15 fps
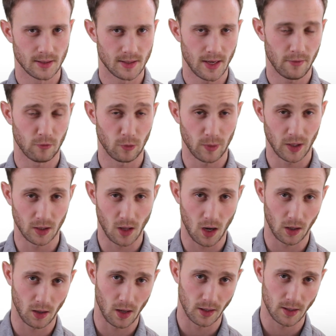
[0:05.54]
it's David from
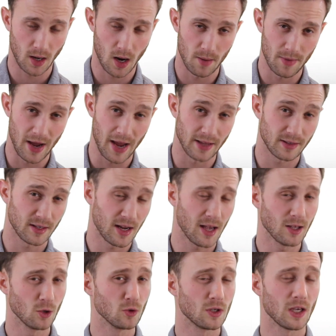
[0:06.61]
TheUnlockr.com and
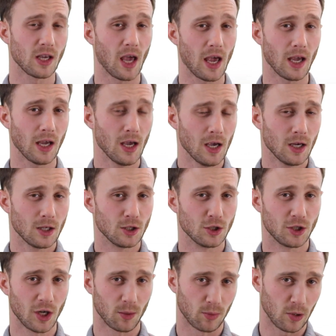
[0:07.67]
today using a
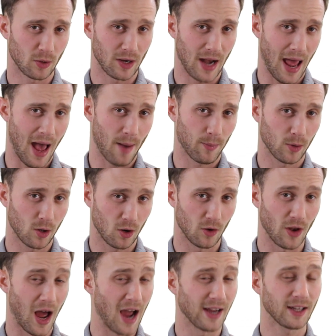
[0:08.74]
jailbroken app
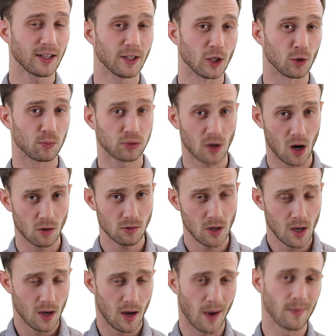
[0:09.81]
called iCleaner Pro,
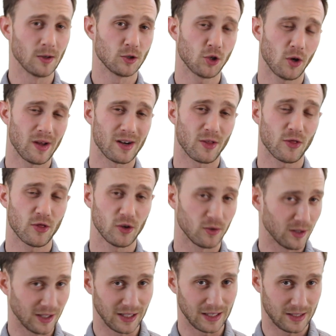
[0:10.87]
I'm going to show you how to
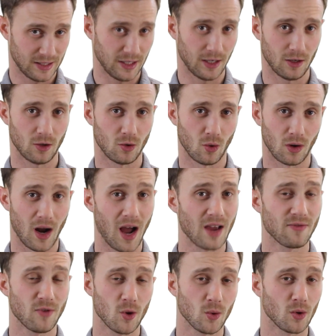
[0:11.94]
thoroughly clean your
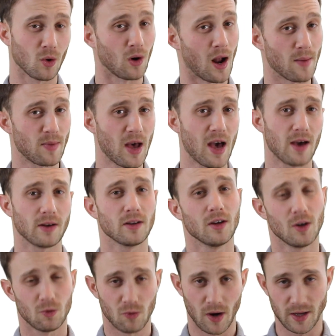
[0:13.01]
iPhone or iPad
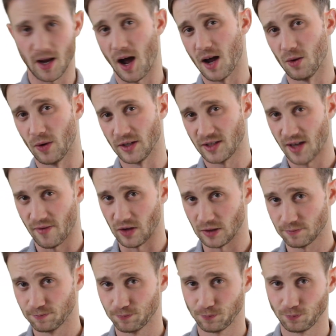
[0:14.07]
running iOS 7.